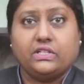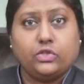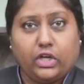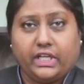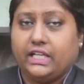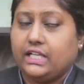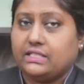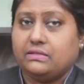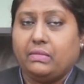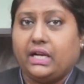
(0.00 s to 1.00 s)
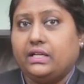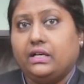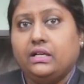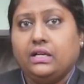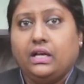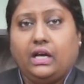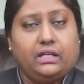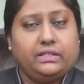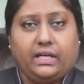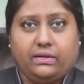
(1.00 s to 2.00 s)
soggy, doesn't matter.
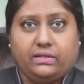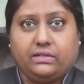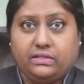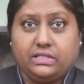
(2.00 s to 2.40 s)
They are